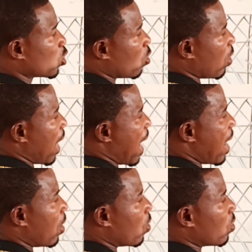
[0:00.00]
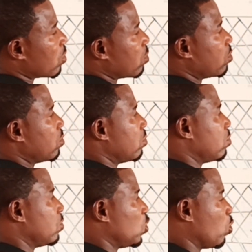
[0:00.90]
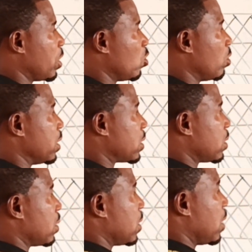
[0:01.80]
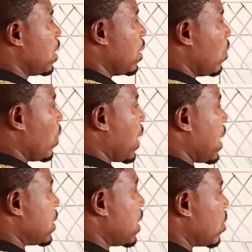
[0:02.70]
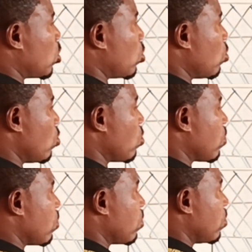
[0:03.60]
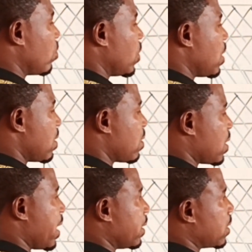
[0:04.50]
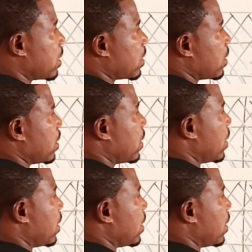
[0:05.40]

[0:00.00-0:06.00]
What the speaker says: And so how do we do it? We can take 2/3,